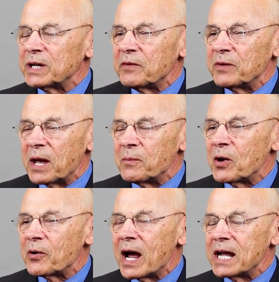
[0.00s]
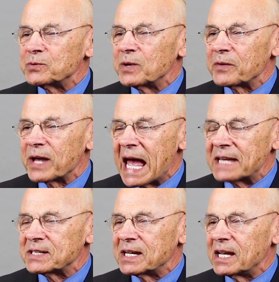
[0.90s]
We have M R Is, we have
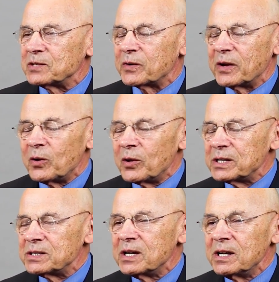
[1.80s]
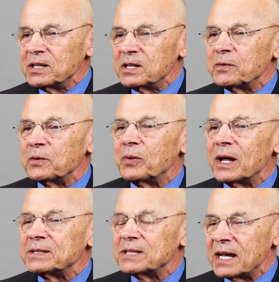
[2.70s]
CAT scans, we've got all these different
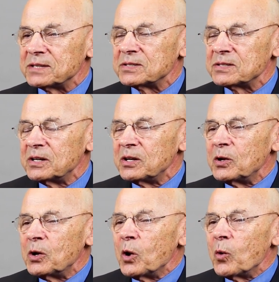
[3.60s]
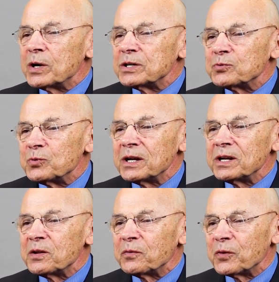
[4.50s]
blood tests. What is
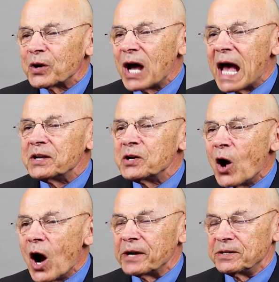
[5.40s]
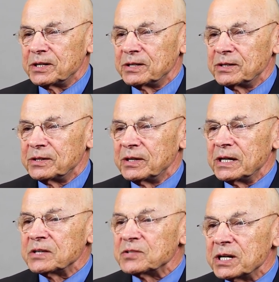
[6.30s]
really the forgotten art
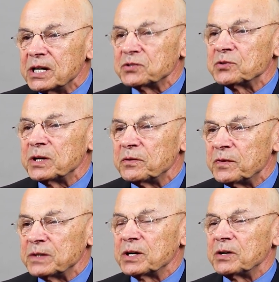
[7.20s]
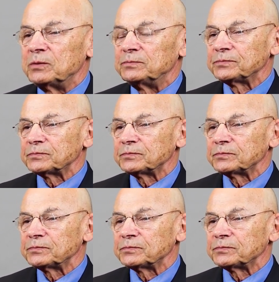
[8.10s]
is the history and physical.